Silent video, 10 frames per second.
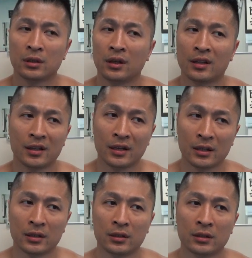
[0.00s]
And
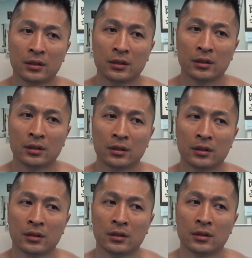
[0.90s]
then
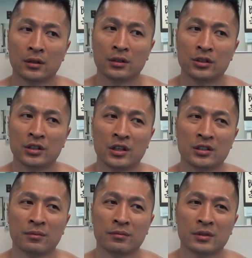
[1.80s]
she ends
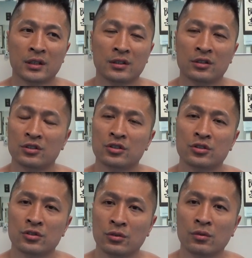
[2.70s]
up getting
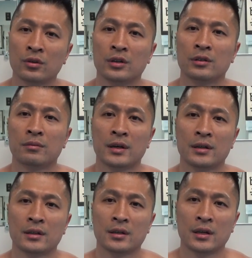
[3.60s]
destroyed by
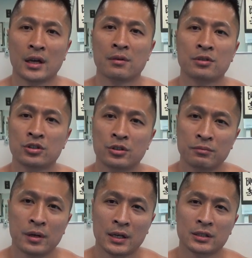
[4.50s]
amateur
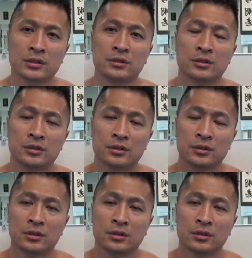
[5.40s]
boxers